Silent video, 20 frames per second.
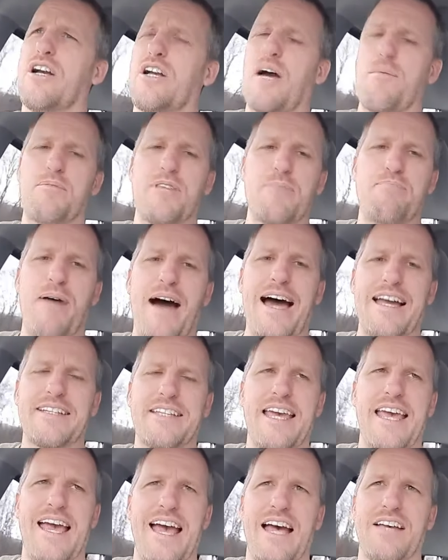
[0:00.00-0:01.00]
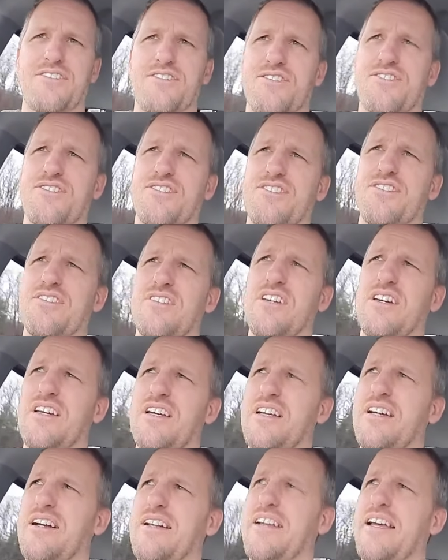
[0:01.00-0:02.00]
couple of podcasts
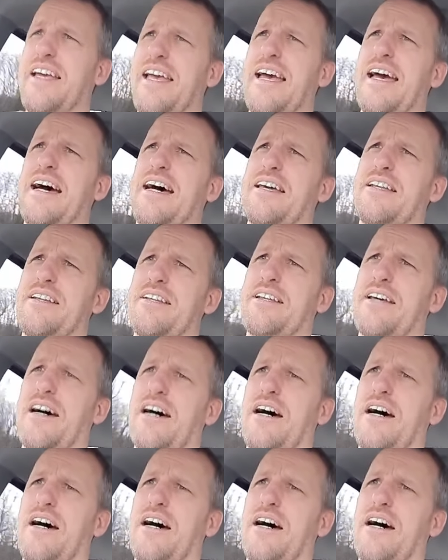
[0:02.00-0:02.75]
and